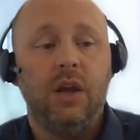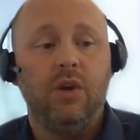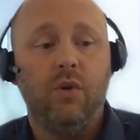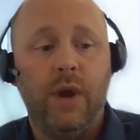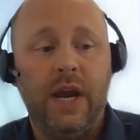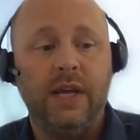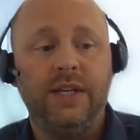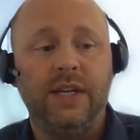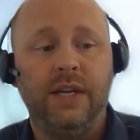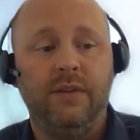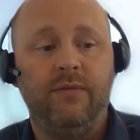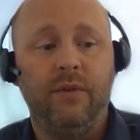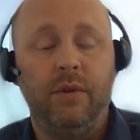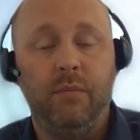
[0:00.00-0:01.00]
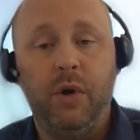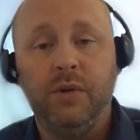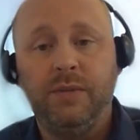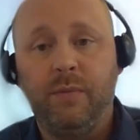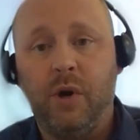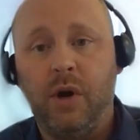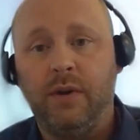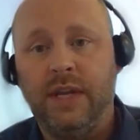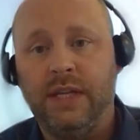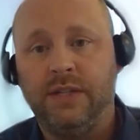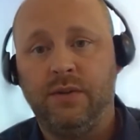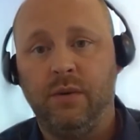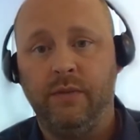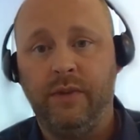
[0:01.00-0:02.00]
granted for the most part
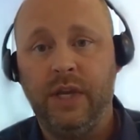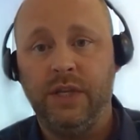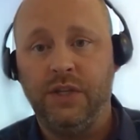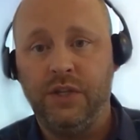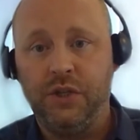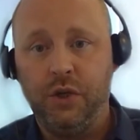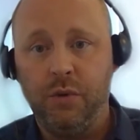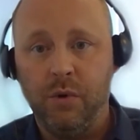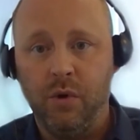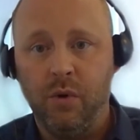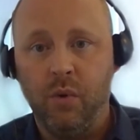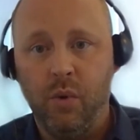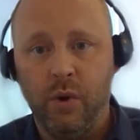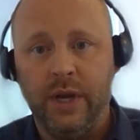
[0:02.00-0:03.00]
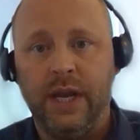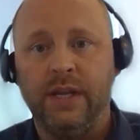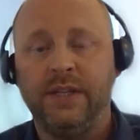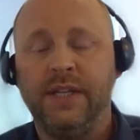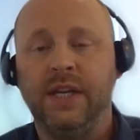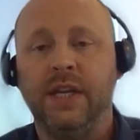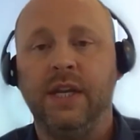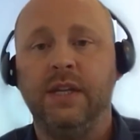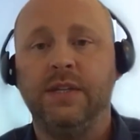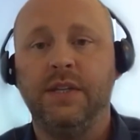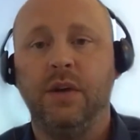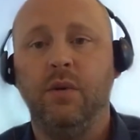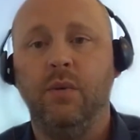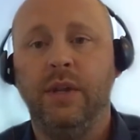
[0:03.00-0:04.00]
that's sort of consumer oriented
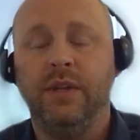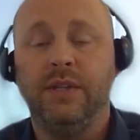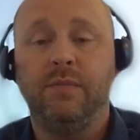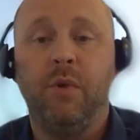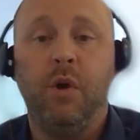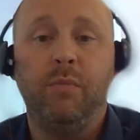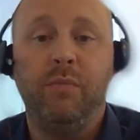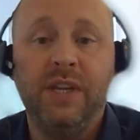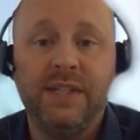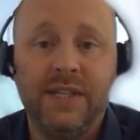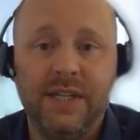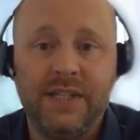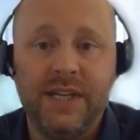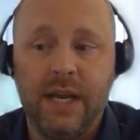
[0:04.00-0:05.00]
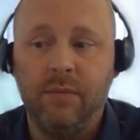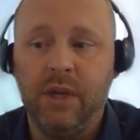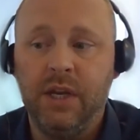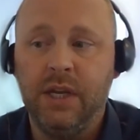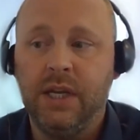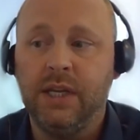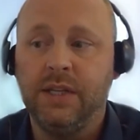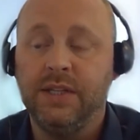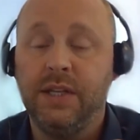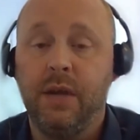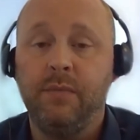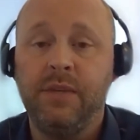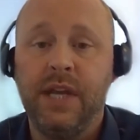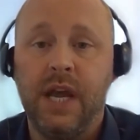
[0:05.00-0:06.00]
so in the small business segment it can
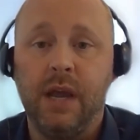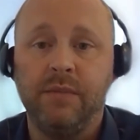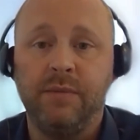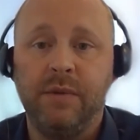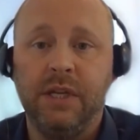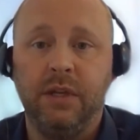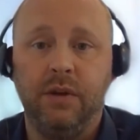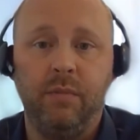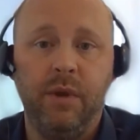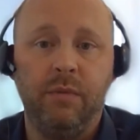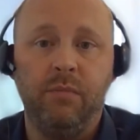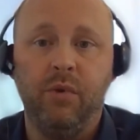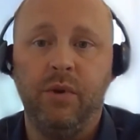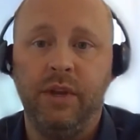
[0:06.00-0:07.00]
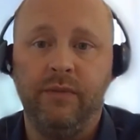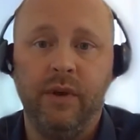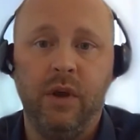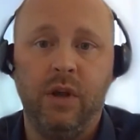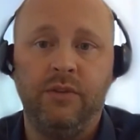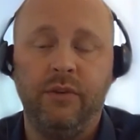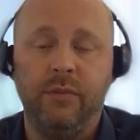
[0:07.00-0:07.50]
sometimes be a little bit more difficult to